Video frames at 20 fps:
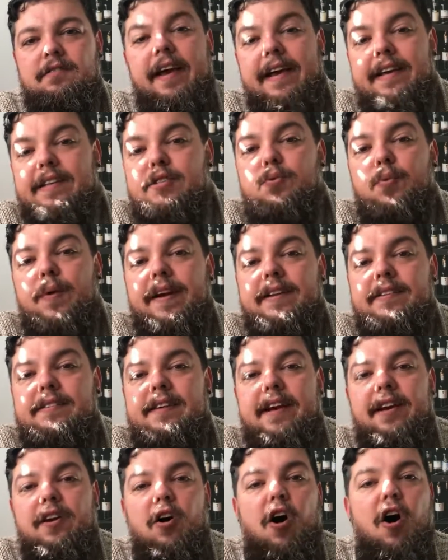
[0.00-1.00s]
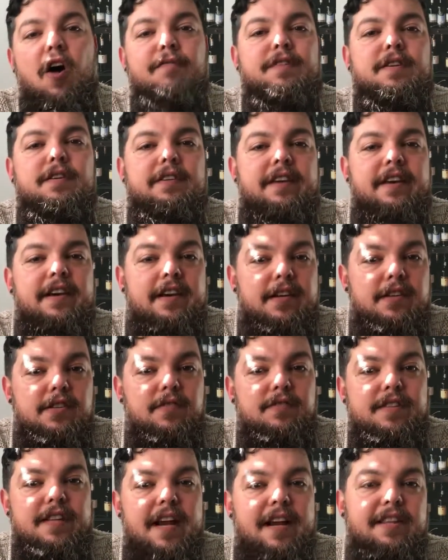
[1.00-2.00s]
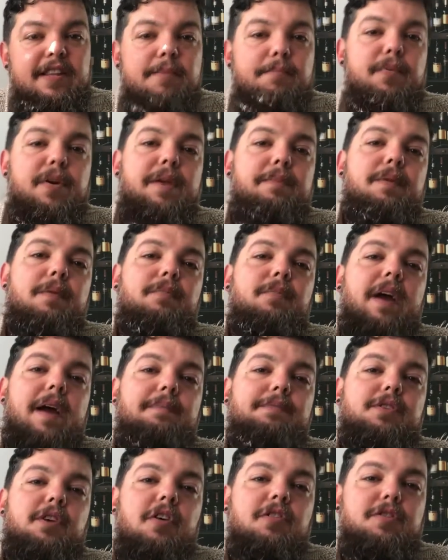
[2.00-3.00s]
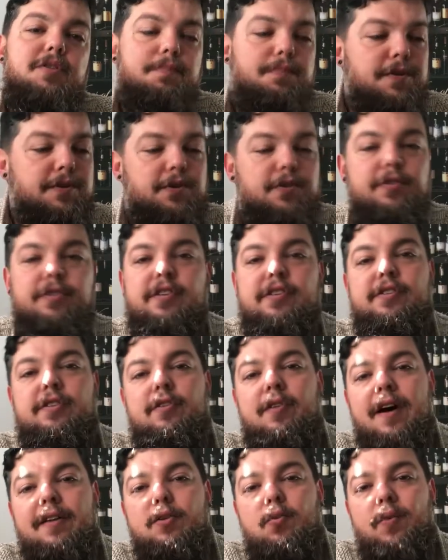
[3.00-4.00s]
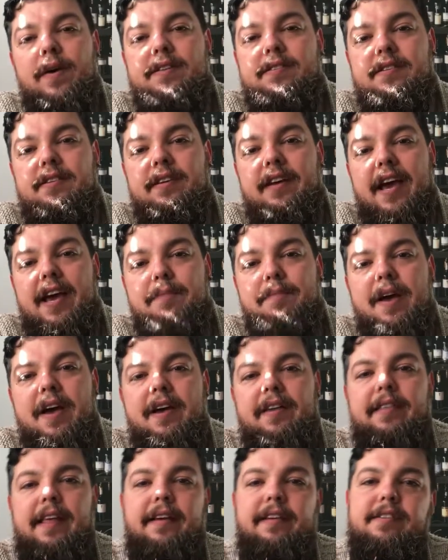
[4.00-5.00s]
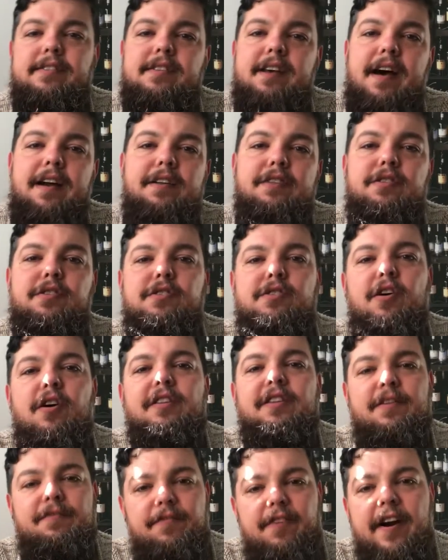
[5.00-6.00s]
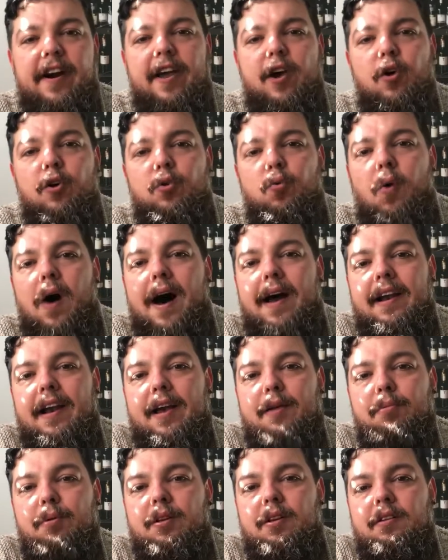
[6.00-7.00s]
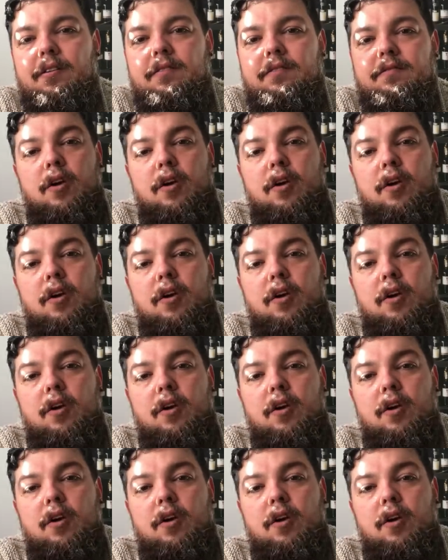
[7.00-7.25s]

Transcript: In 2010, after years of selling their premium grapes onto producers around the Western Cape, they decided to start their very own wine label.